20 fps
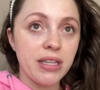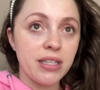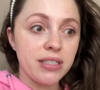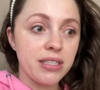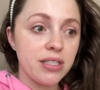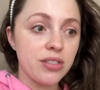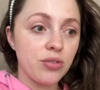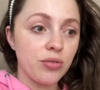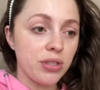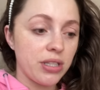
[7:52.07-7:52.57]
This
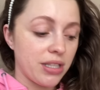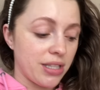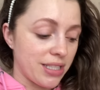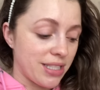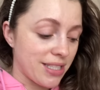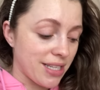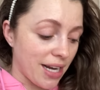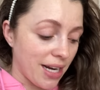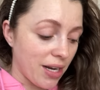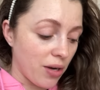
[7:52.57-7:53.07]
is only the
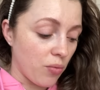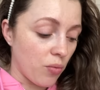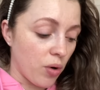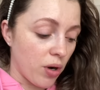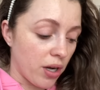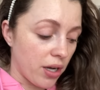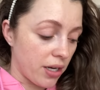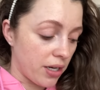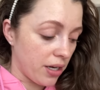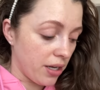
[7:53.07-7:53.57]
second
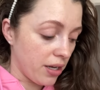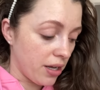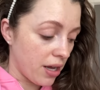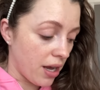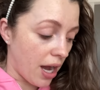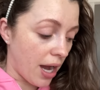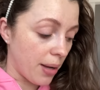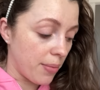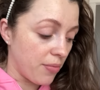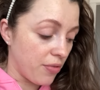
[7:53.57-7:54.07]
one
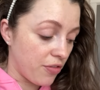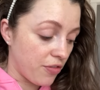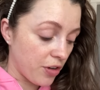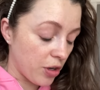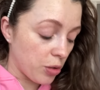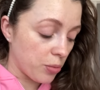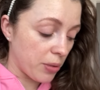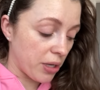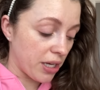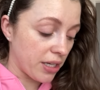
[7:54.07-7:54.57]
I'm
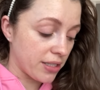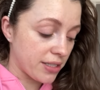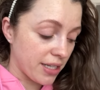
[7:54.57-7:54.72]
filming,